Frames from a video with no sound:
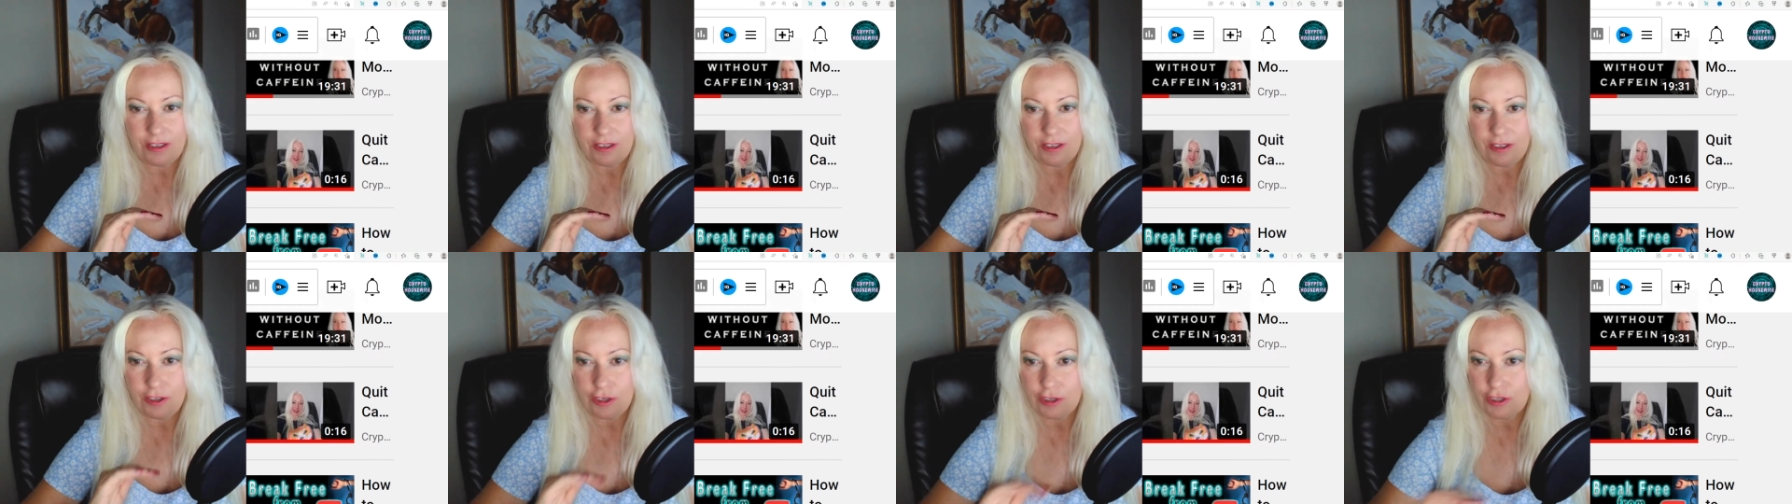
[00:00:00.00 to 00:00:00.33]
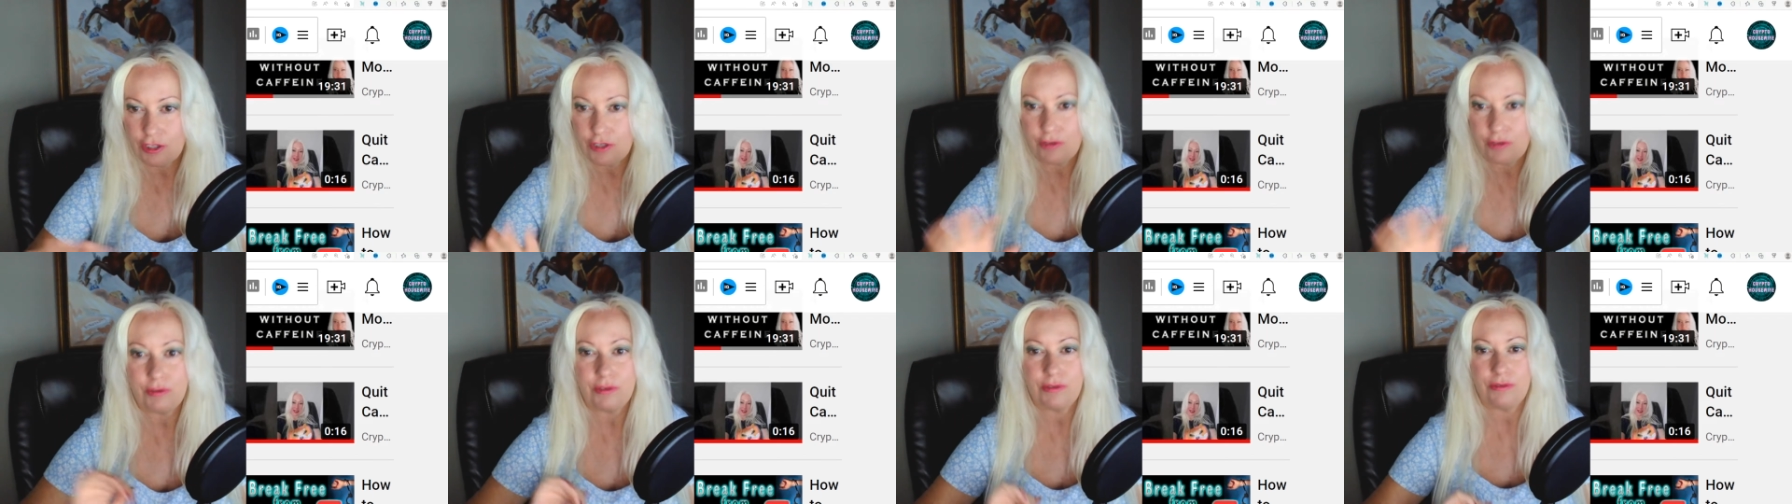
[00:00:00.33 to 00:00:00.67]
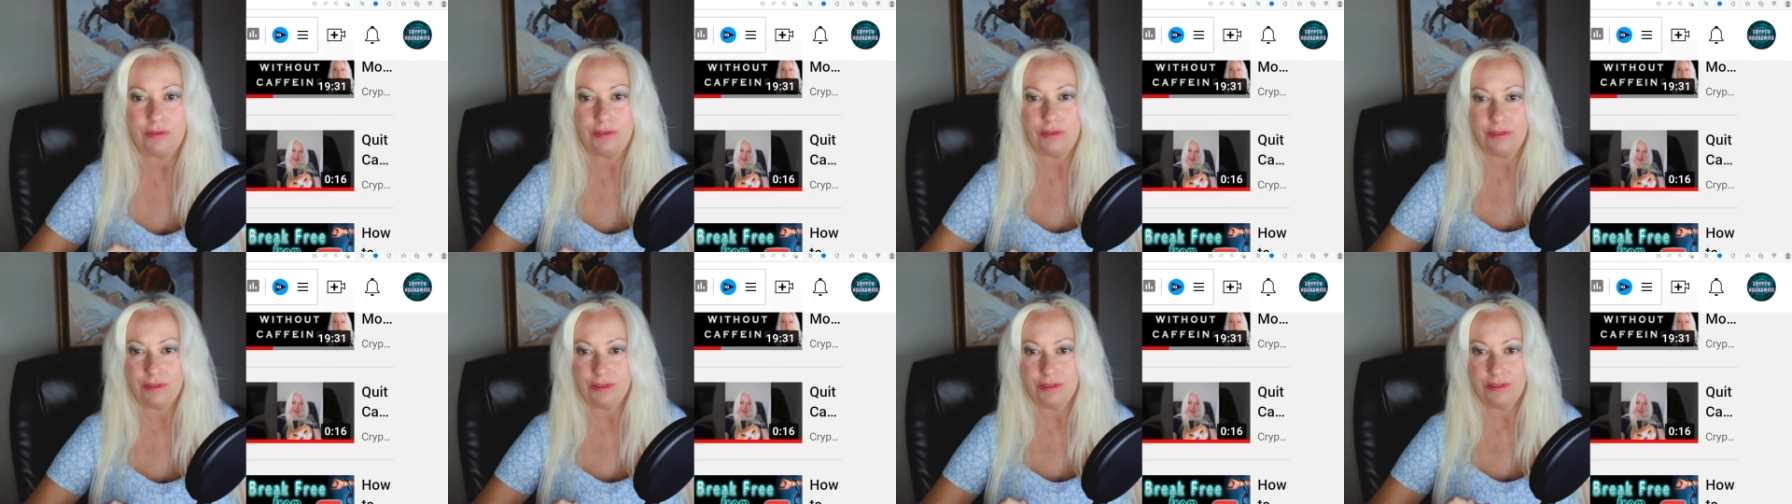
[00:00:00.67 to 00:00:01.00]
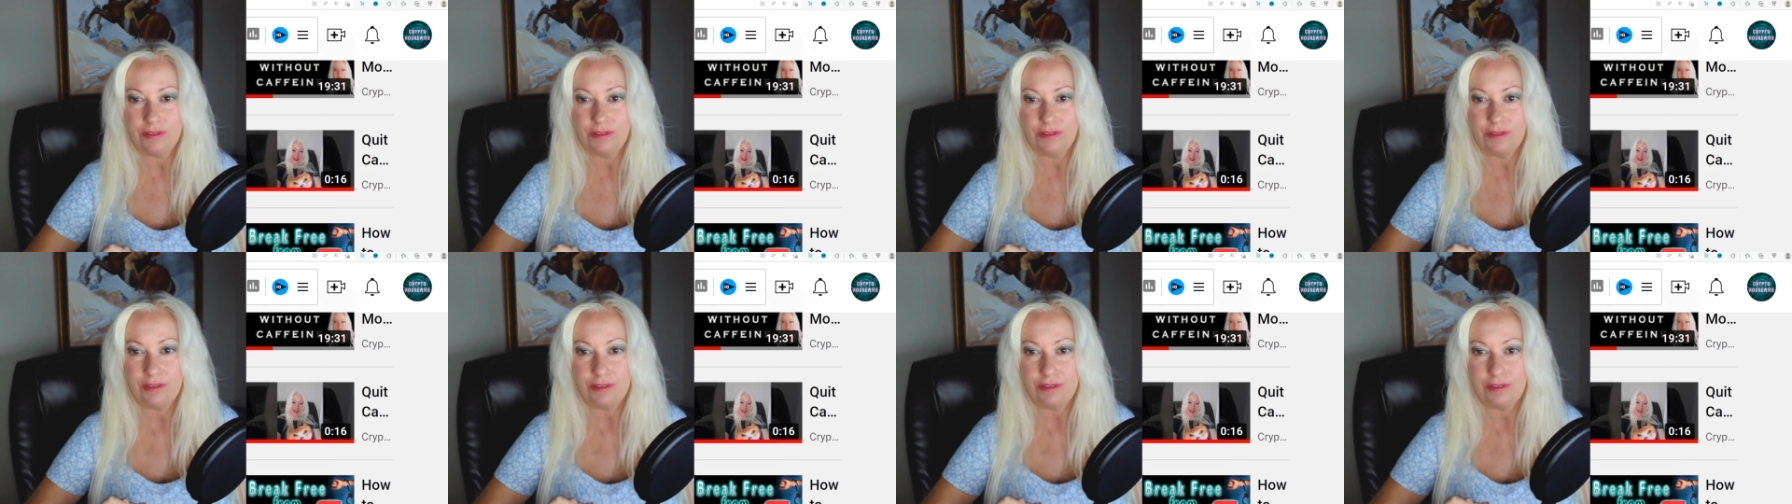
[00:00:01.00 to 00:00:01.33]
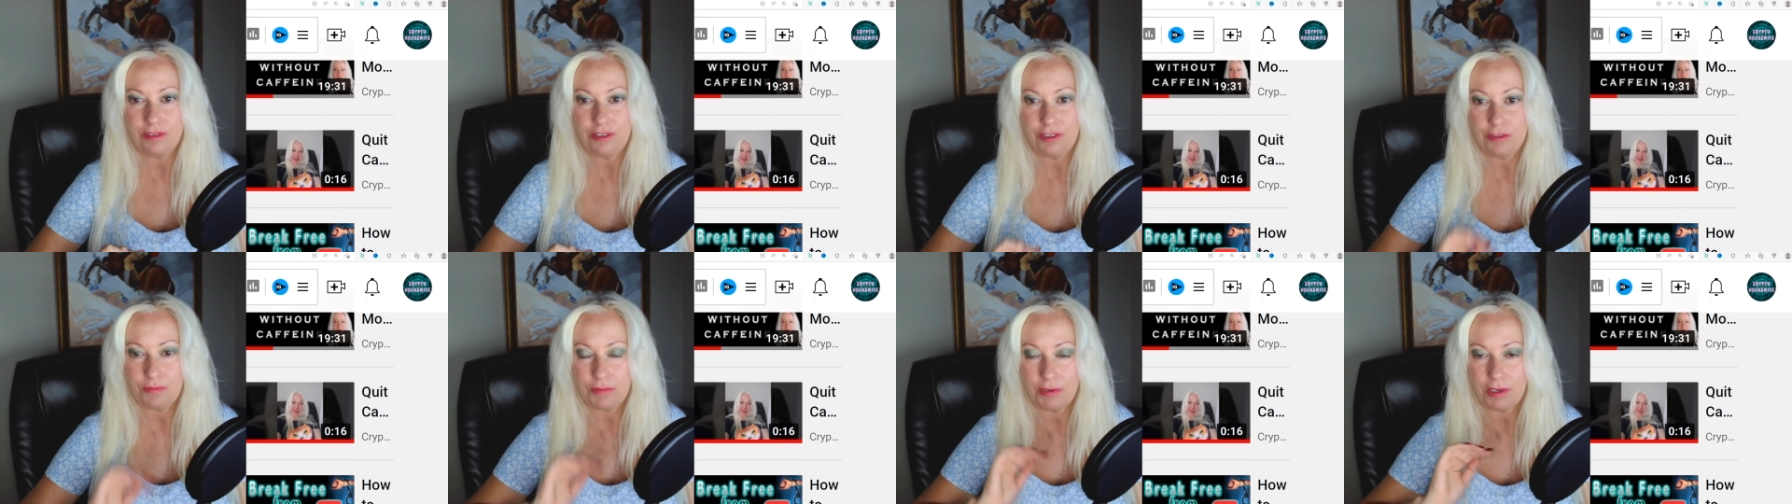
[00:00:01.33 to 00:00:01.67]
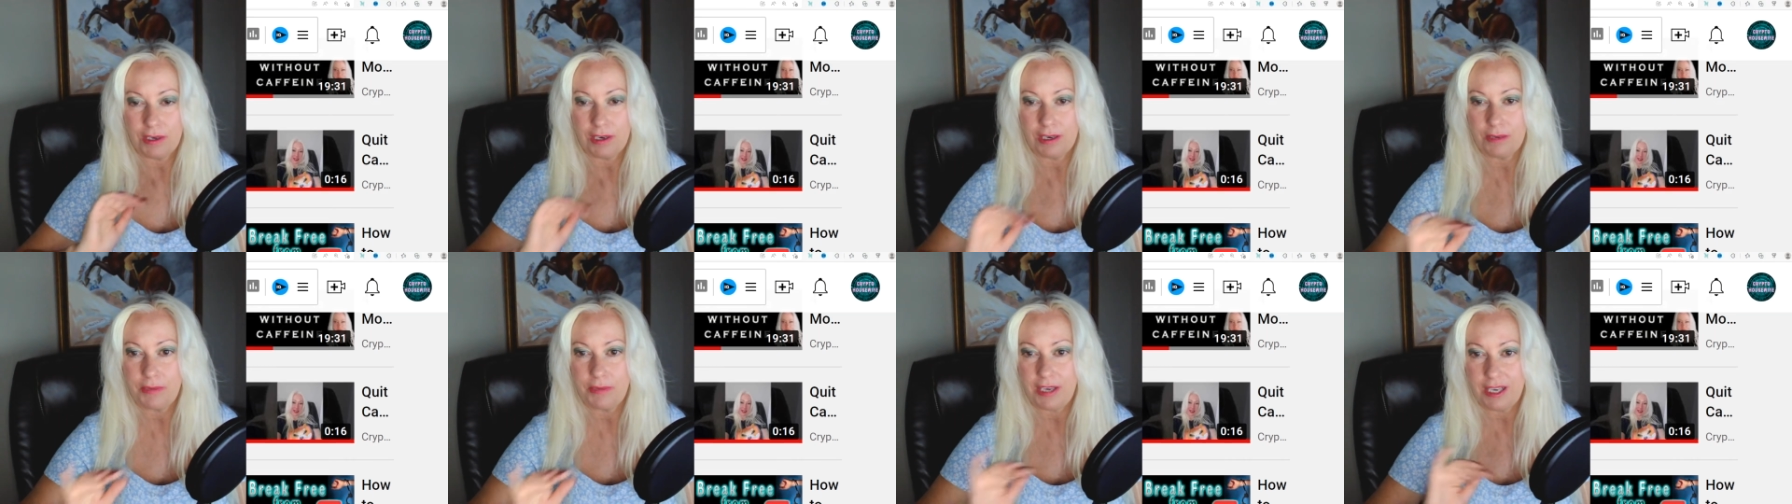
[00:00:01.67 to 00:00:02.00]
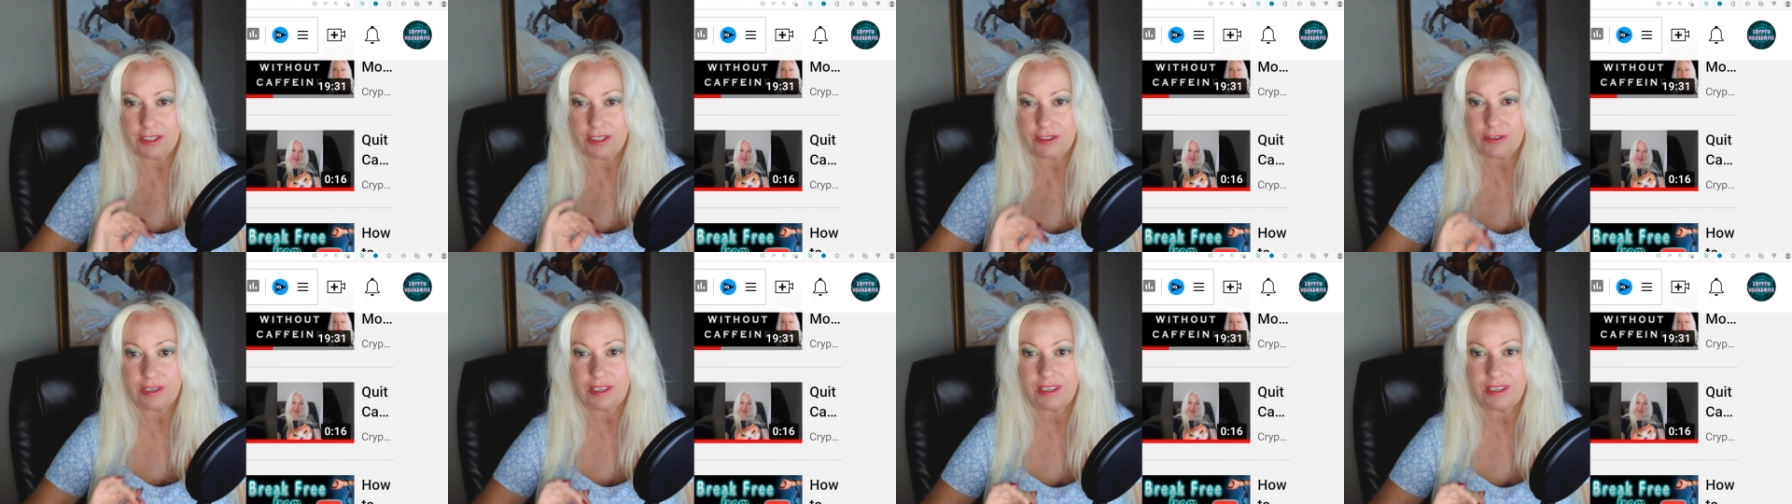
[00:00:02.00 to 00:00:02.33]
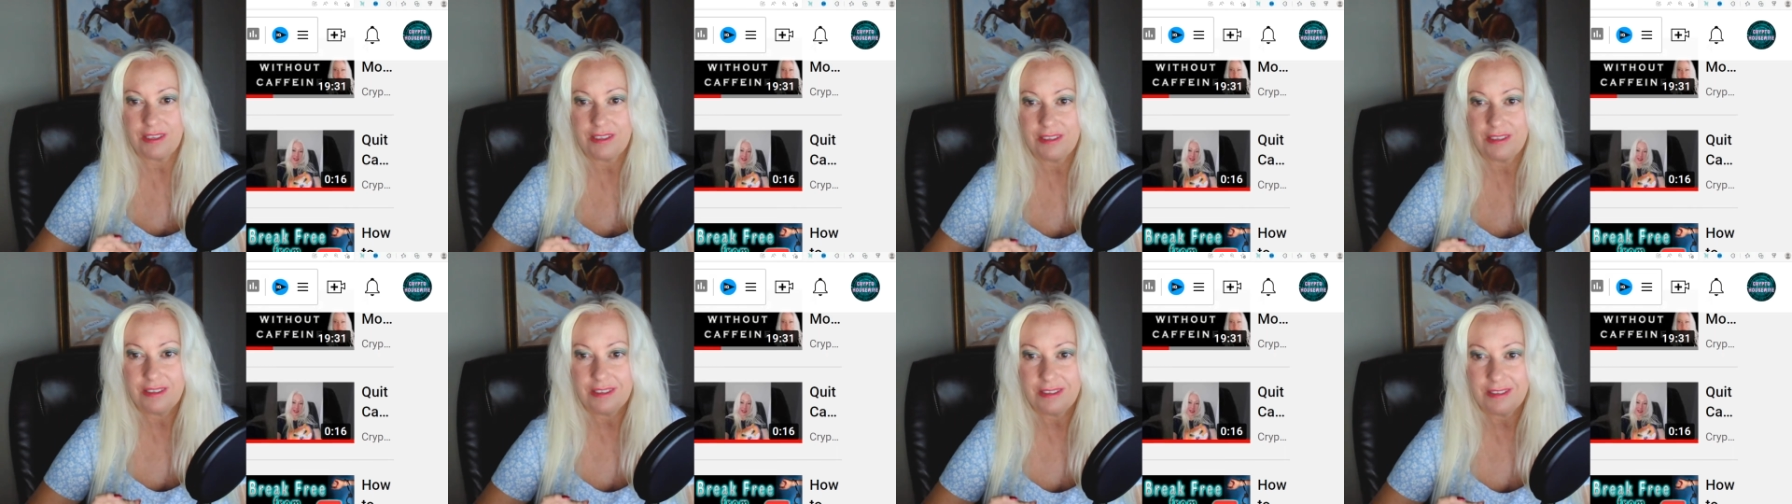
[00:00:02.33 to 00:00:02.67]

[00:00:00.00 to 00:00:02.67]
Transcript: you're screwed. You'll put on a bad trade.